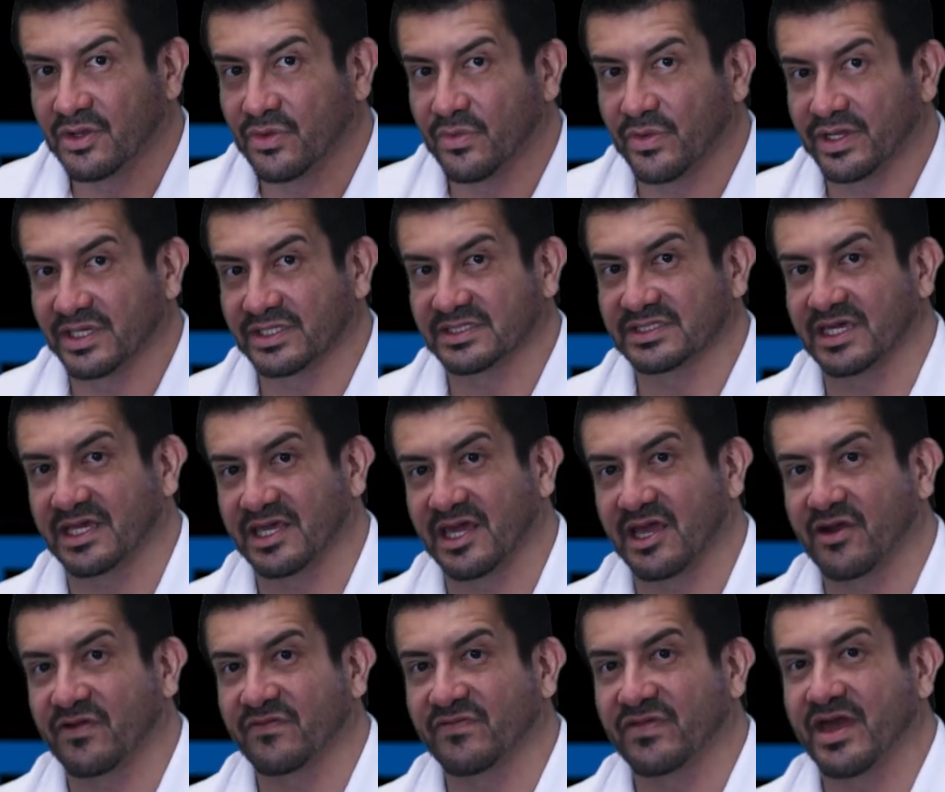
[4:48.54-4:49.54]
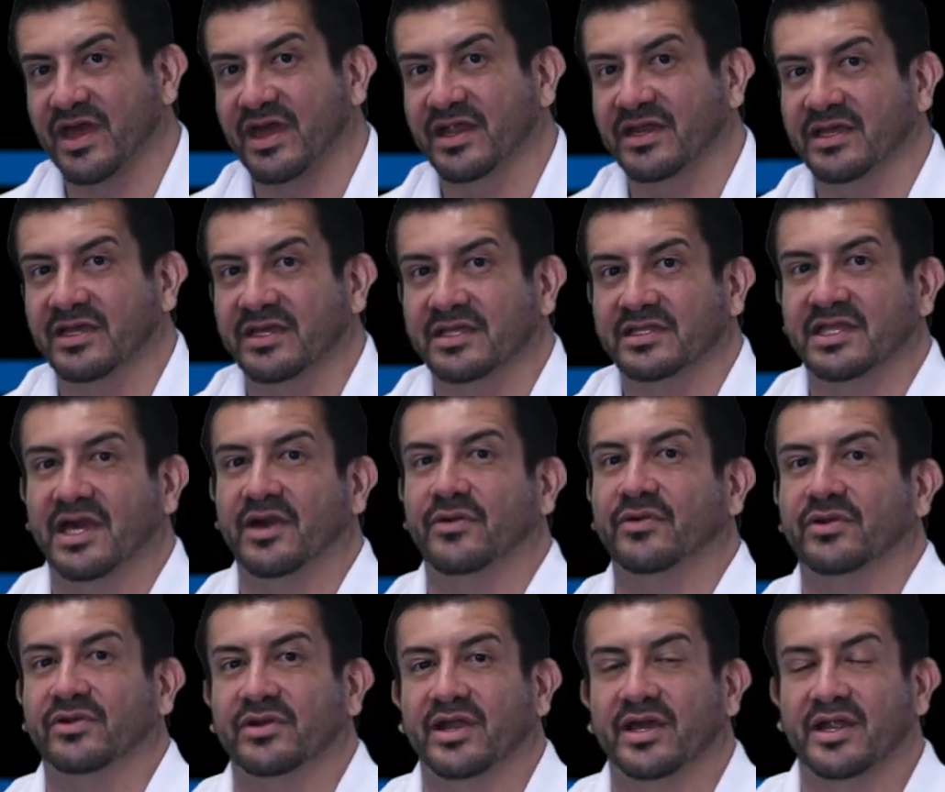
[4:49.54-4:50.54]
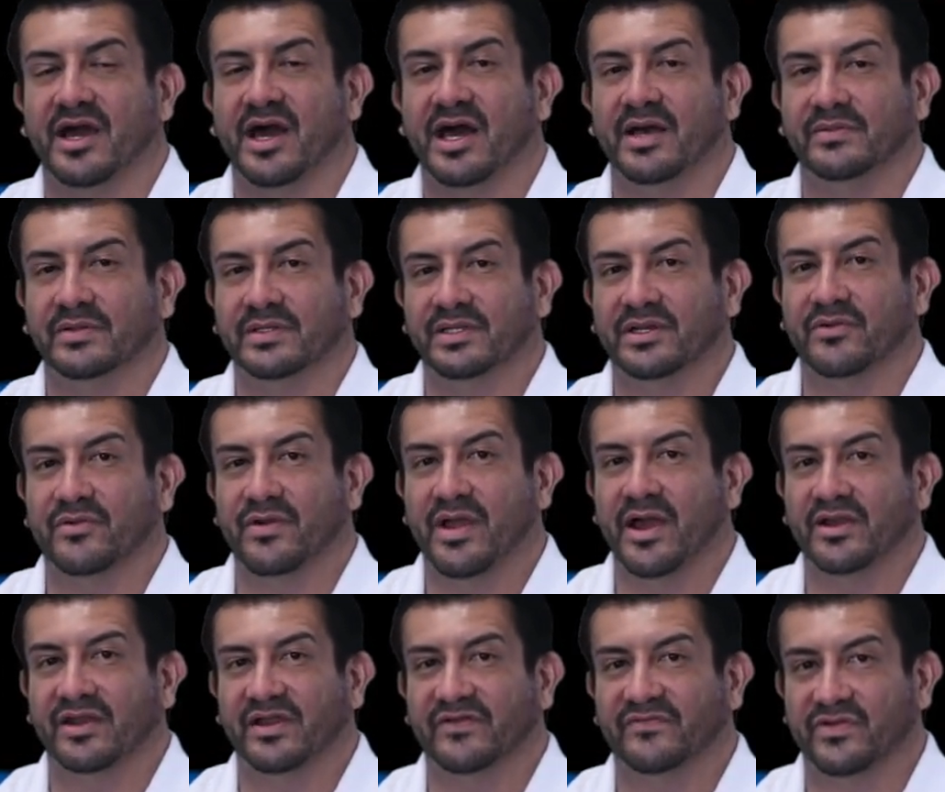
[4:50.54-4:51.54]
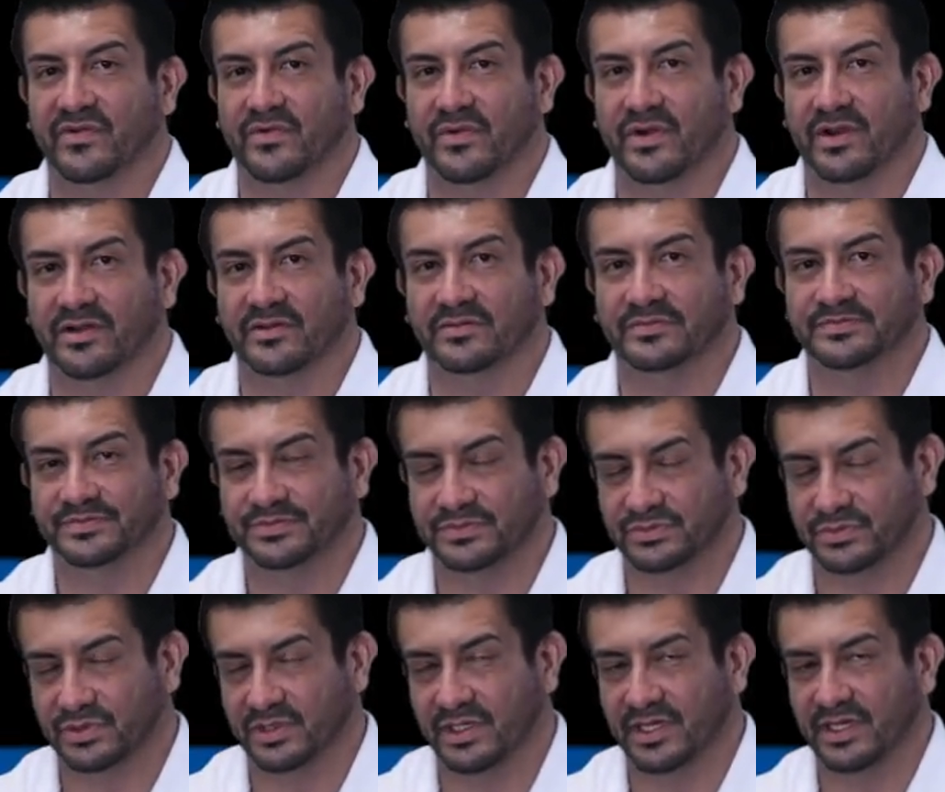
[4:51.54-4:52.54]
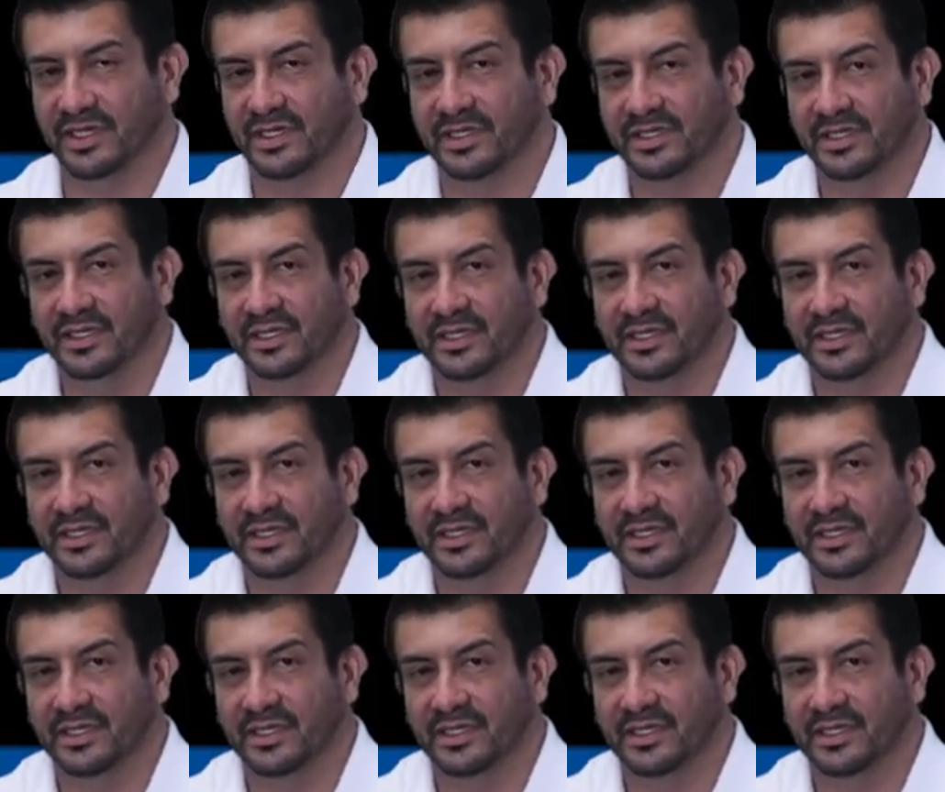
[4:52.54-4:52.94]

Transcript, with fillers: way to take care of that. That way you're not hobbling around everywhere, okay?